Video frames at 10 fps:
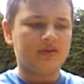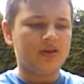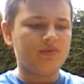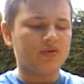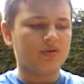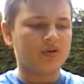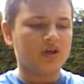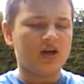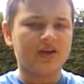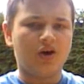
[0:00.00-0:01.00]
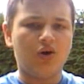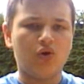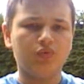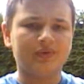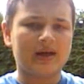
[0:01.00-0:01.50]
Then you want to kind of
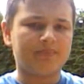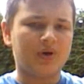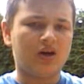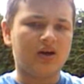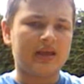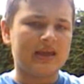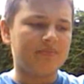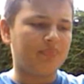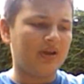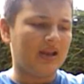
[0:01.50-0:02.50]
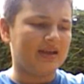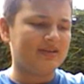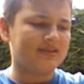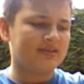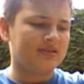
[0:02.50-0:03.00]
hold that part in
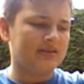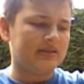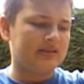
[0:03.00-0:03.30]
place,